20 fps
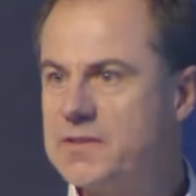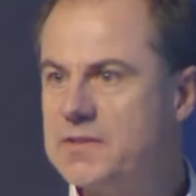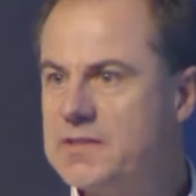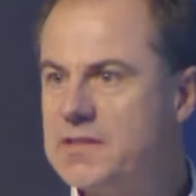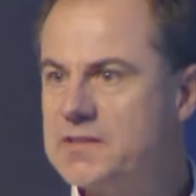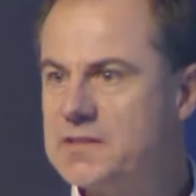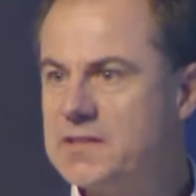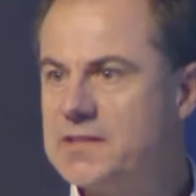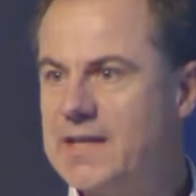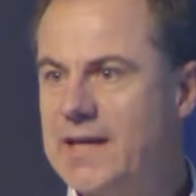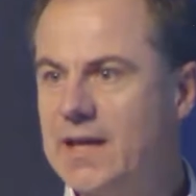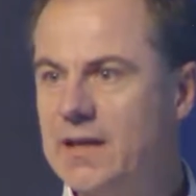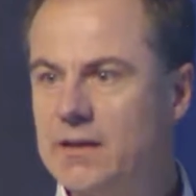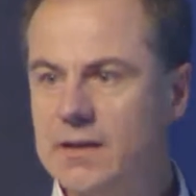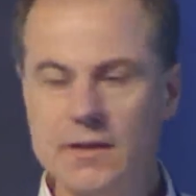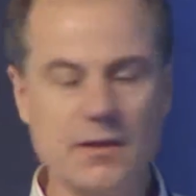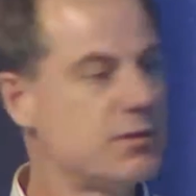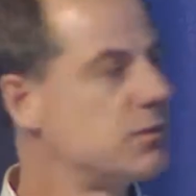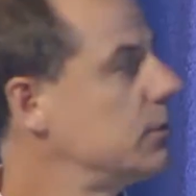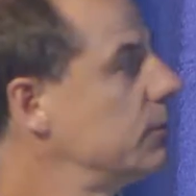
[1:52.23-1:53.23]
and
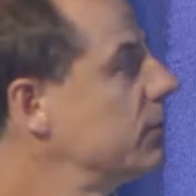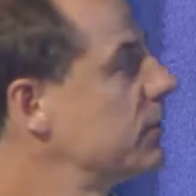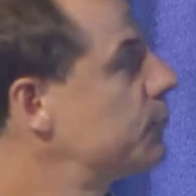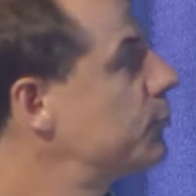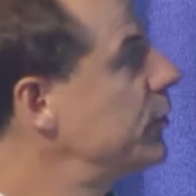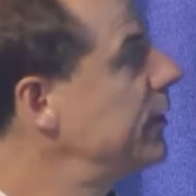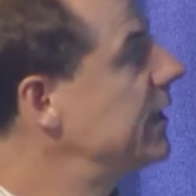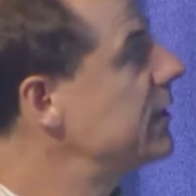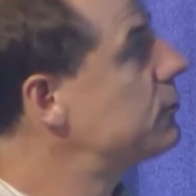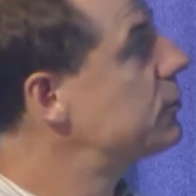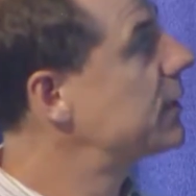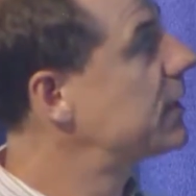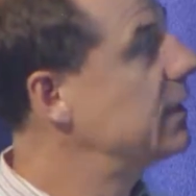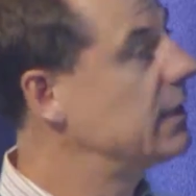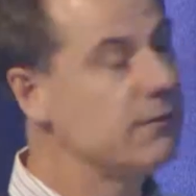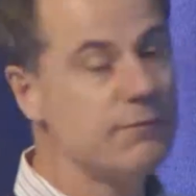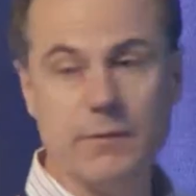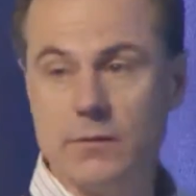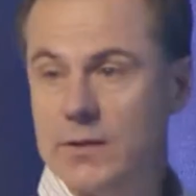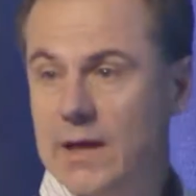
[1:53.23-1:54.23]
disentangling the two is pretty
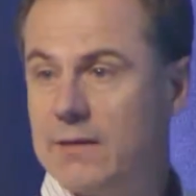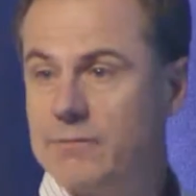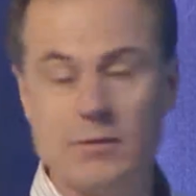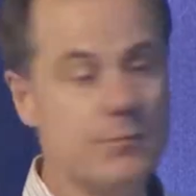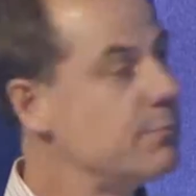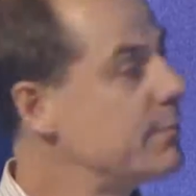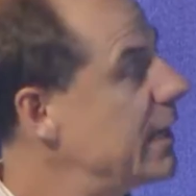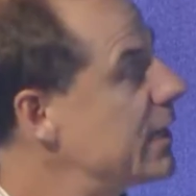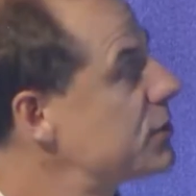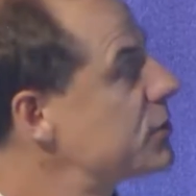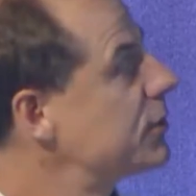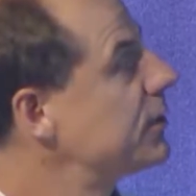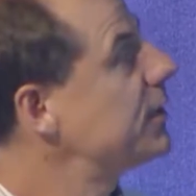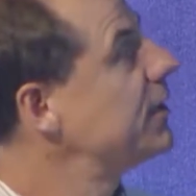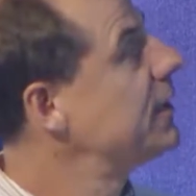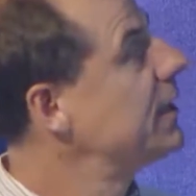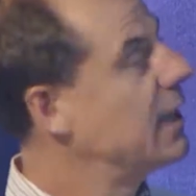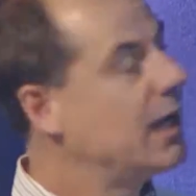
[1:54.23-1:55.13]
tricky if you haven't measured